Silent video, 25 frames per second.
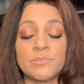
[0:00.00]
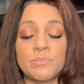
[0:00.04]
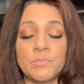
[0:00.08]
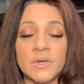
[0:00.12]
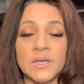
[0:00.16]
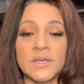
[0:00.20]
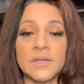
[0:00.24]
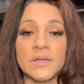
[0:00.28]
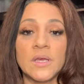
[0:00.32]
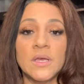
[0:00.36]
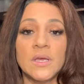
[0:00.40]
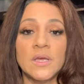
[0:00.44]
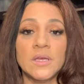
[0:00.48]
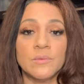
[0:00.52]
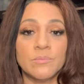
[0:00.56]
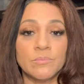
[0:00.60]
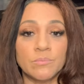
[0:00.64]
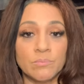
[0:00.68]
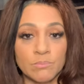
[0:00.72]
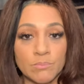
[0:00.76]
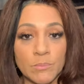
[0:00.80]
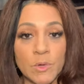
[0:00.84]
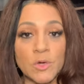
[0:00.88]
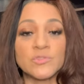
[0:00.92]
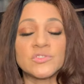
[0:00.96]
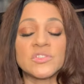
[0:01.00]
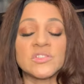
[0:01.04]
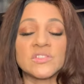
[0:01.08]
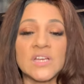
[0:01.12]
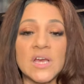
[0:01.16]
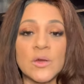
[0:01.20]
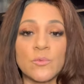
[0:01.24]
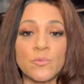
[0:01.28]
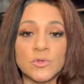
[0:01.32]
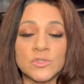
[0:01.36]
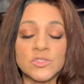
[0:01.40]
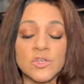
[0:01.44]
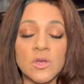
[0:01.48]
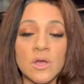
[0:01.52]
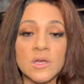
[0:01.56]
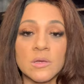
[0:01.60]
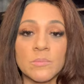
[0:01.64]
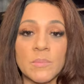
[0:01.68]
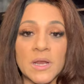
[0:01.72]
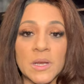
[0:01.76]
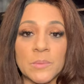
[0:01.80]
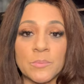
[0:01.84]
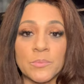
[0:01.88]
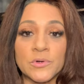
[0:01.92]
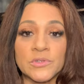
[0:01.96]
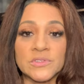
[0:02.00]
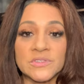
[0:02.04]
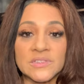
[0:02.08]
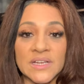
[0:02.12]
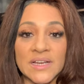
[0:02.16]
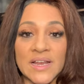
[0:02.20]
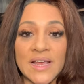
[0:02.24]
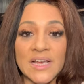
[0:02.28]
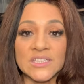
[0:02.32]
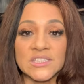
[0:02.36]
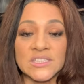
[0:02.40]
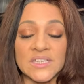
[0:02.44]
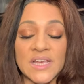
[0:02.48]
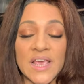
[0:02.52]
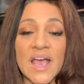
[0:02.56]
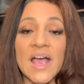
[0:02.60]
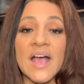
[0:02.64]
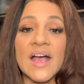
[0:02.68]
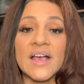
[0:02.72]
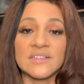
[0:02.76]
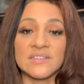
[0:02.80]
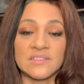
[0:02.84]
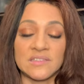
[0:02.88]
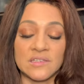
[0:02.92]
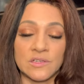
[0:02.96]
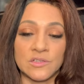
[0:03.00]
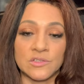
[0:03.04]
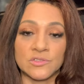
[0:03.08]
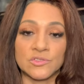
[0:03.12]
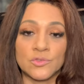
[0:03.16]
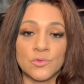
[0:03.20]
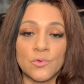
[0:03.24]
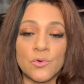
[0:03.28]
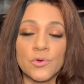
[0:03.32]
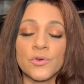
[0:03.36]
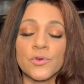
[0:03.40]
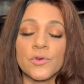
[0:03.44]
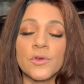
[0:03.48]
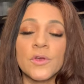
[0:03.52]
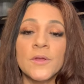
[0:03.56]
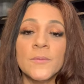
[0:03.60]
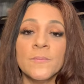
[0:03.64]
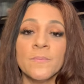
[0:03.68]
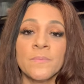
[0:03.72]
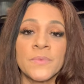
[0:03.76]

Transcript: But most of the time we're talking about a person that actually has the disorder,